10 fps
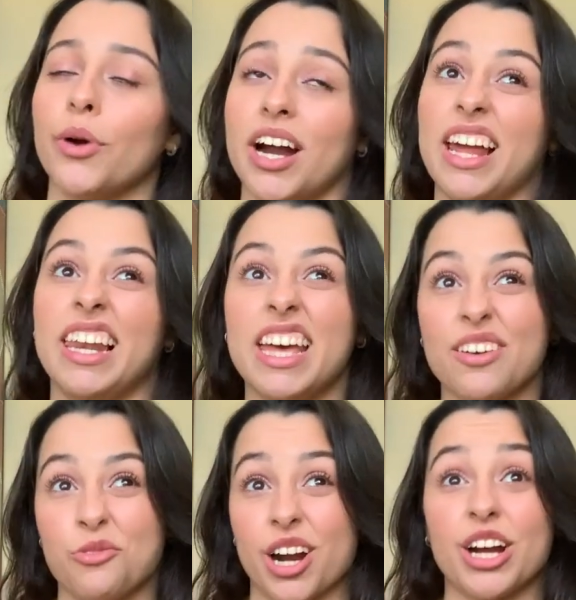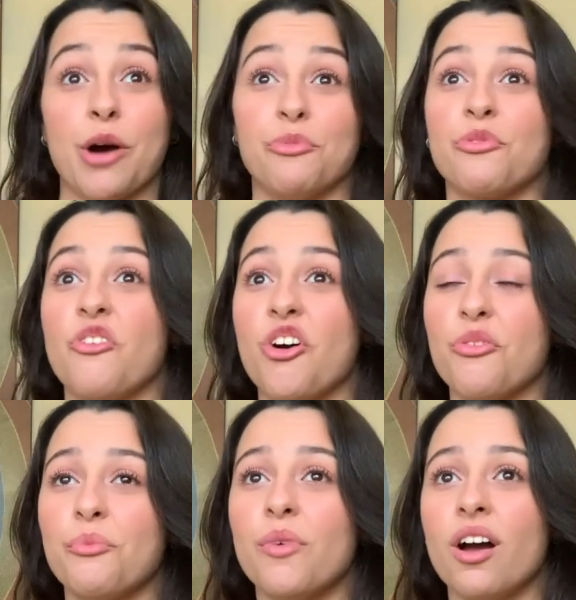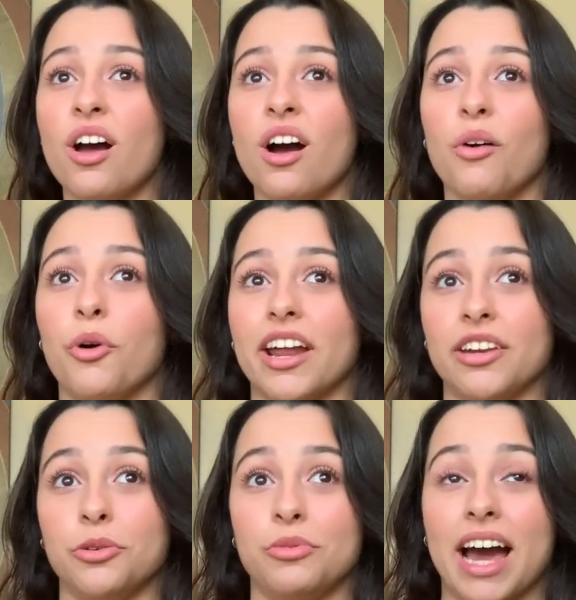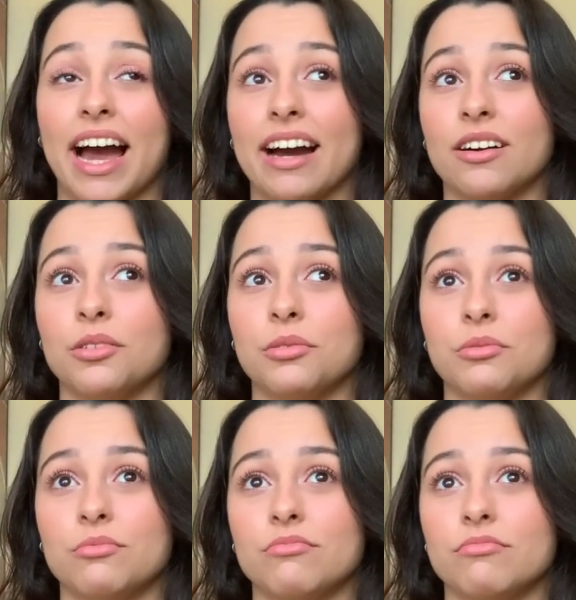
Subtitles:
where I live, where I come from, what I do now,